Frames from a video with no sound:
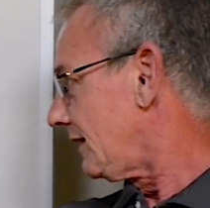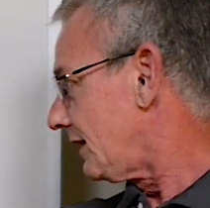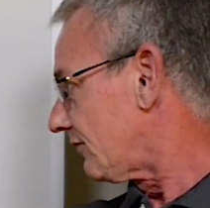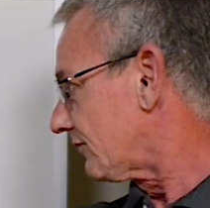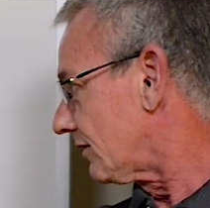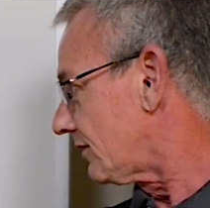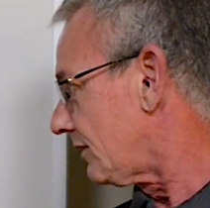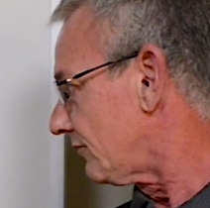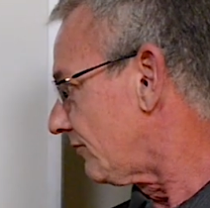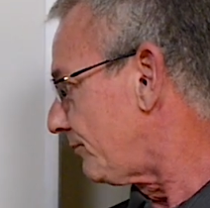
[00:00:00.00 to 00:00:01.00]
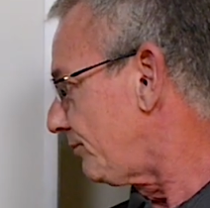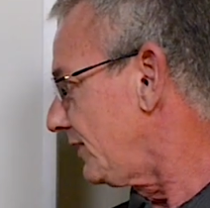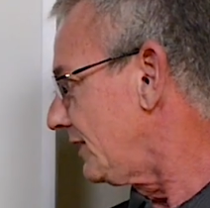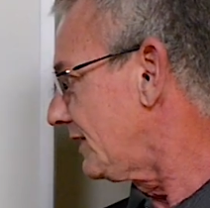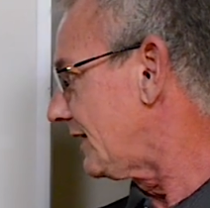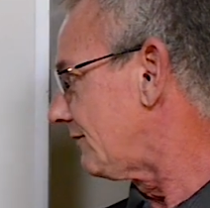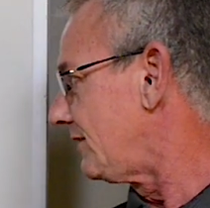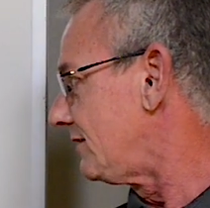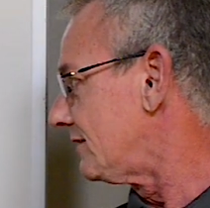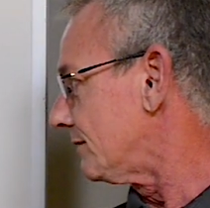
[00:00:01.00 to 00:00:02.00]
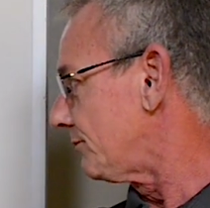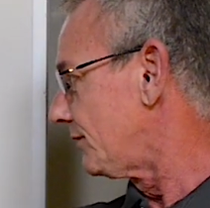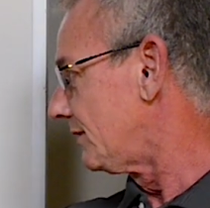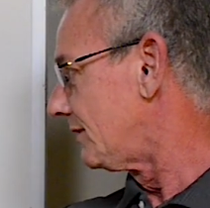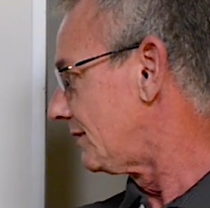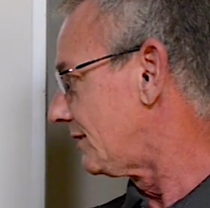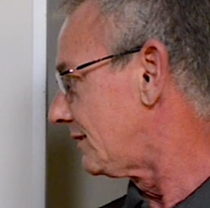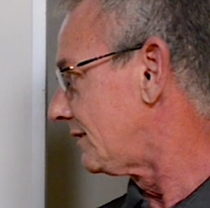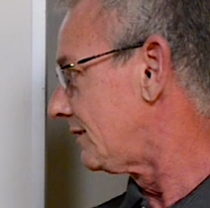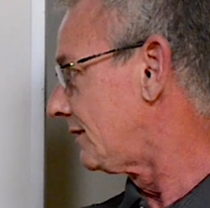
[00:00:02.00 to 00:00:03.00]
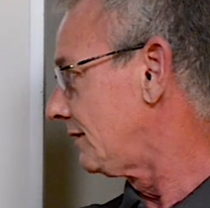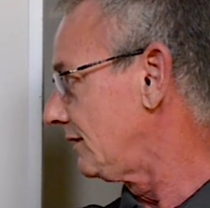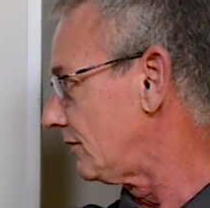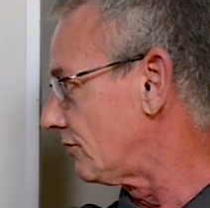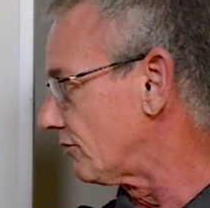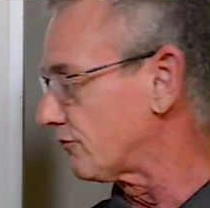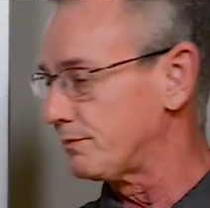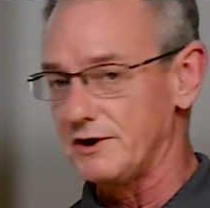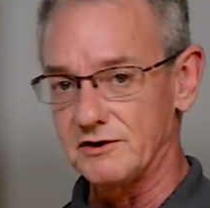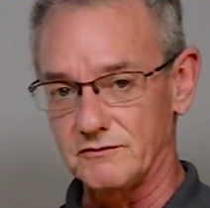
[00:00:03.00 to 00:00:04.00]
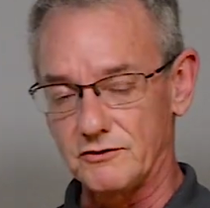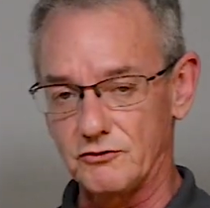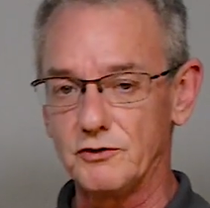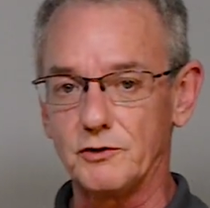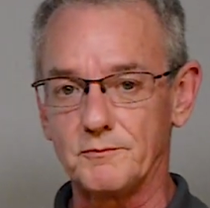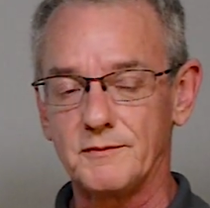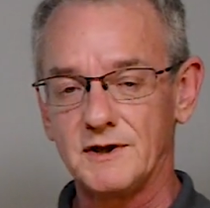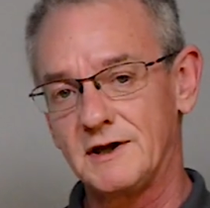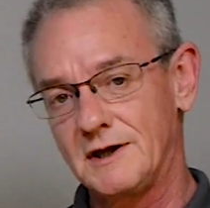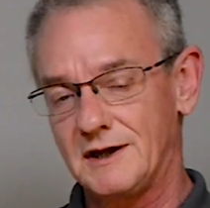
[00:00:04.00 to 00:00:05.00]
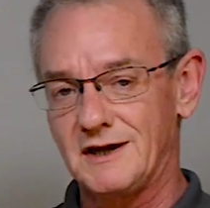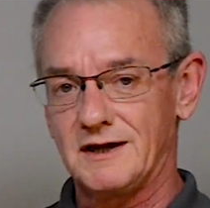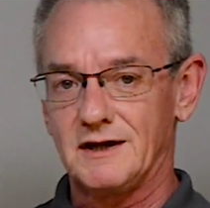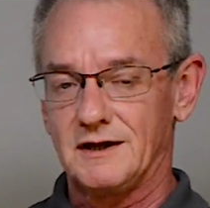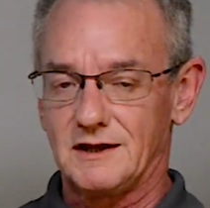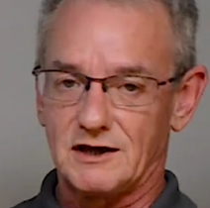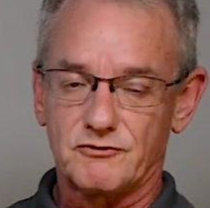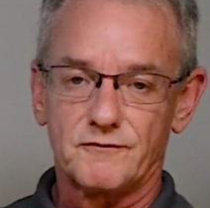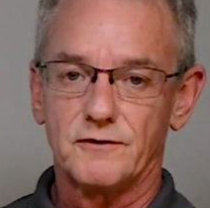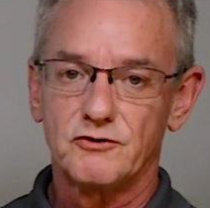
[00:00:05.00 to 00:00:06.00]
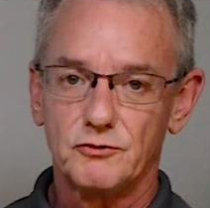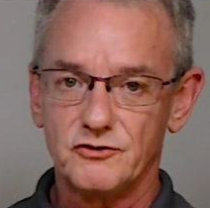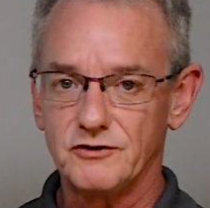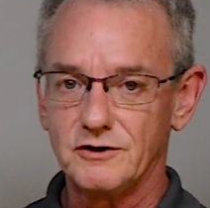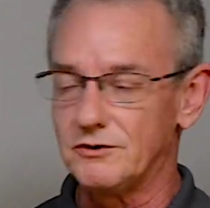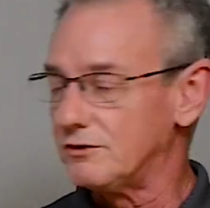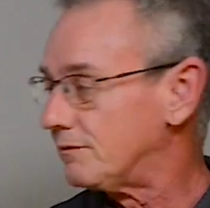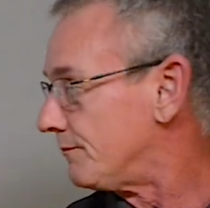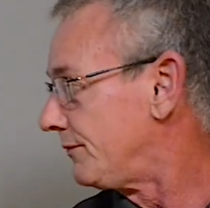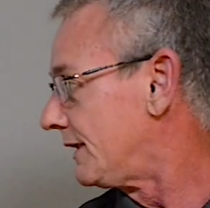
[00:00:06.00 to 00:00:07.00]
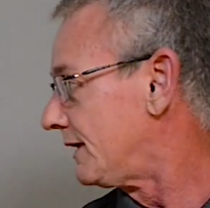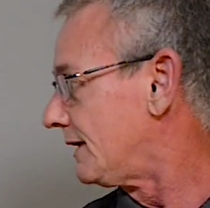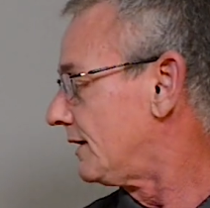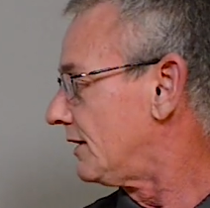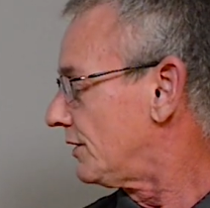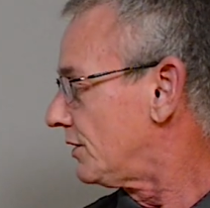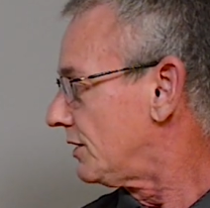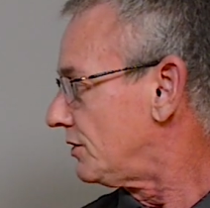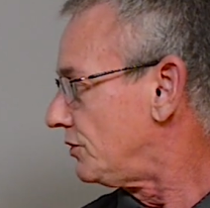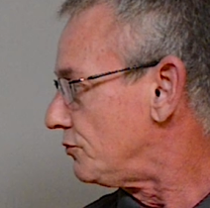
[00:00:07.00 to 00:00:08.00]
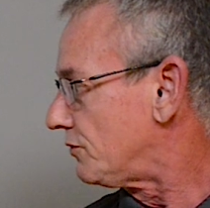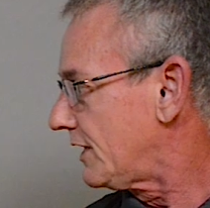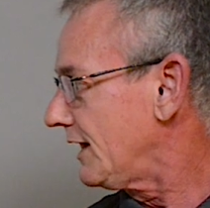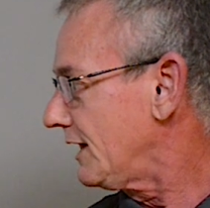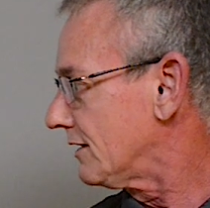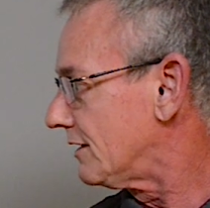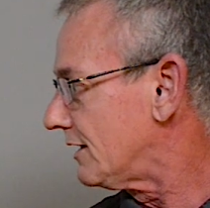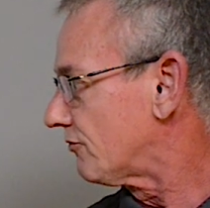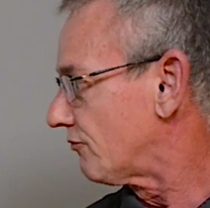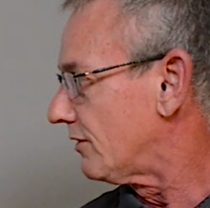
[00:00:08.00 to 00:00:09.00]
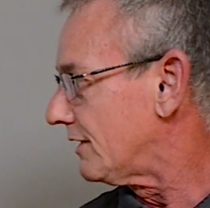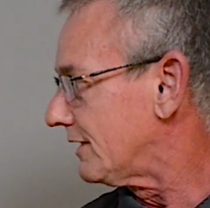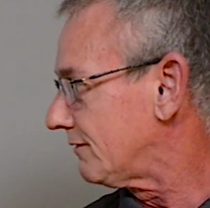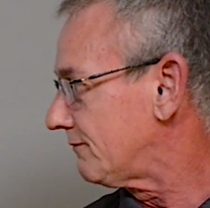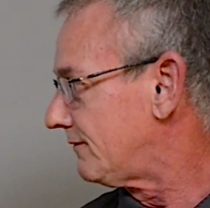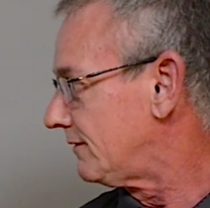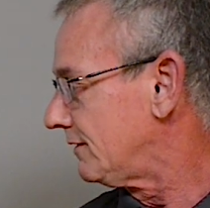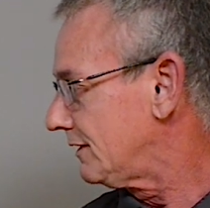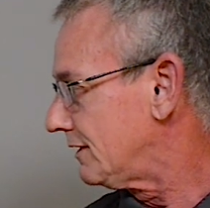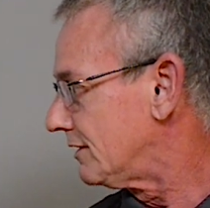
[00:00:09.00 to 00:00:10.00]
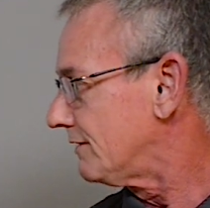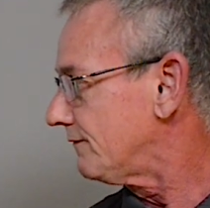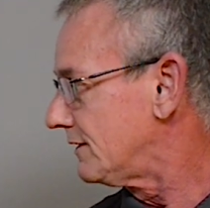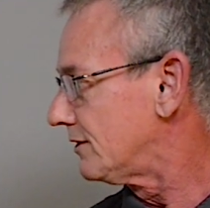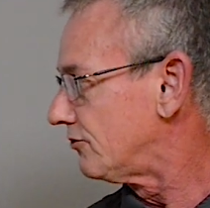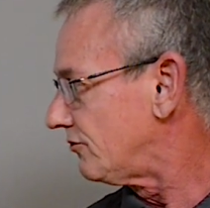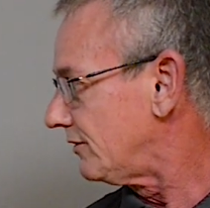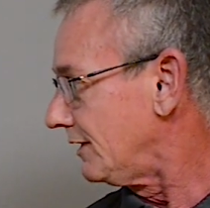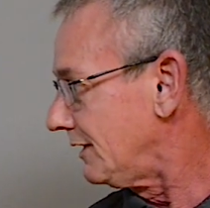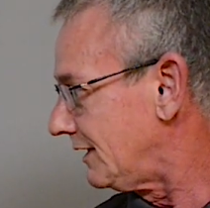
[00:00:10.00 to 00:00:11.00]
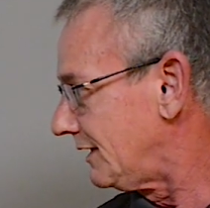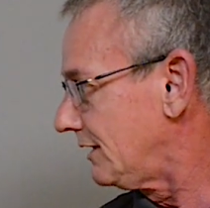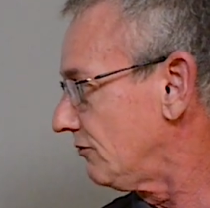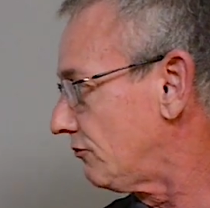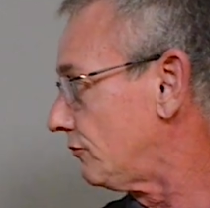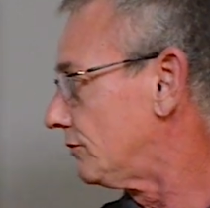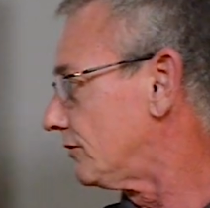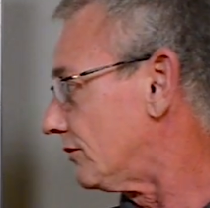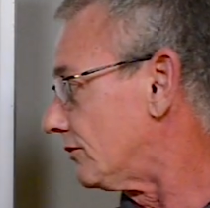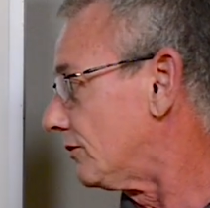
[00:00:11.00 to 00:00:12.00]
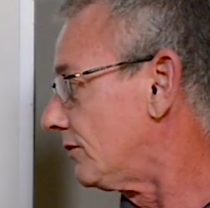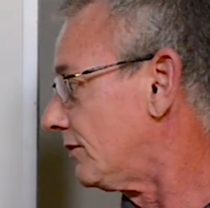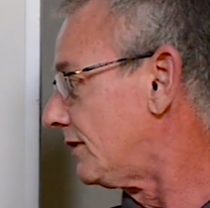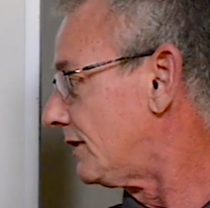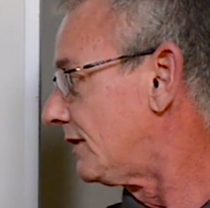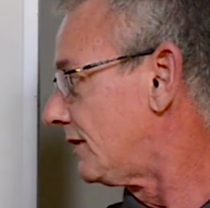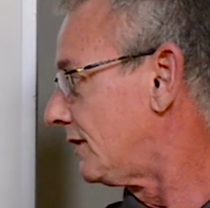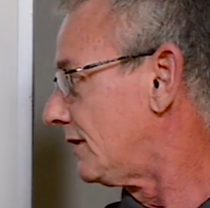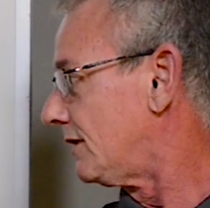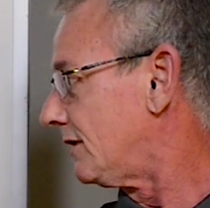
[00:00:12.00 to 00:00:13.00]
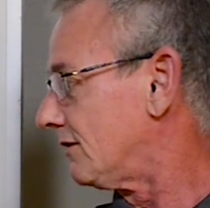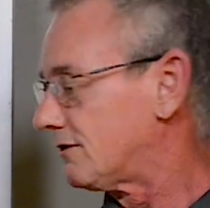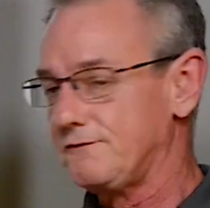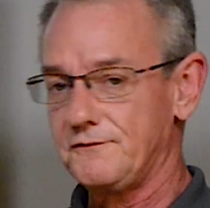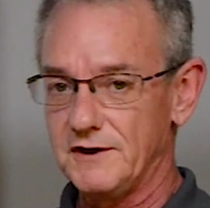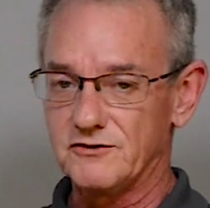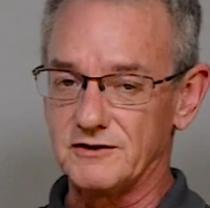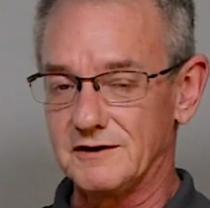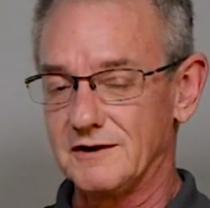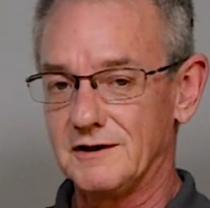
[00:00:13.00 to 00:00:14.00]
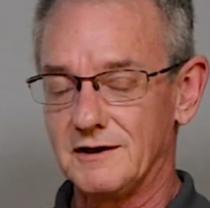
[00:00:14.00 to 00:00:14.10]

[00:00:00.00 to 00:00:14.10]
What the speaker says: And it's going to cause a big heavy dip in your response of your room. That's referred to as a null. You cannot drive enough energy into a null to fix it.